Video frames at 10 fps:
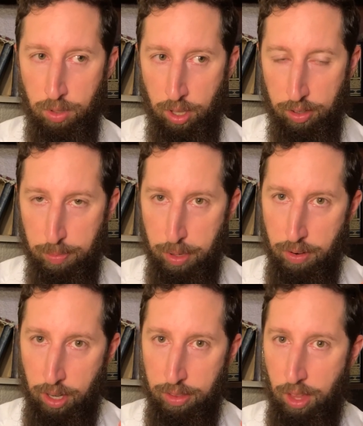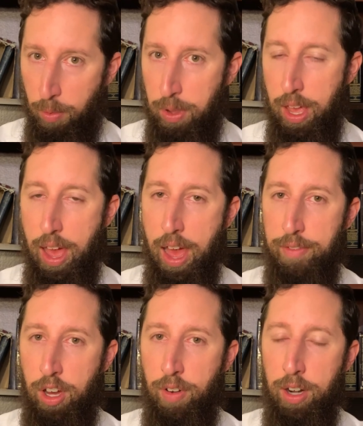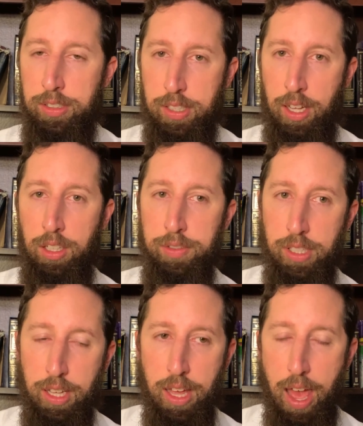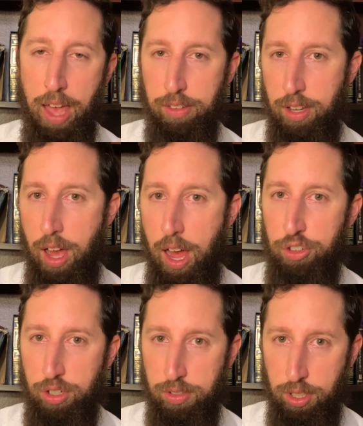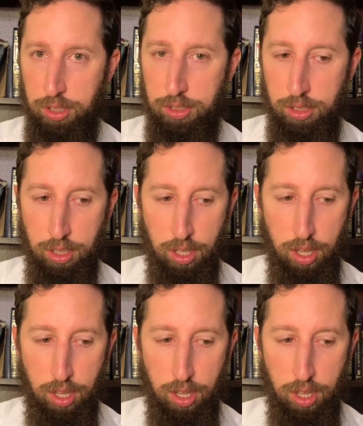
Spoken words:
experience that we have of ourselves as consciousness.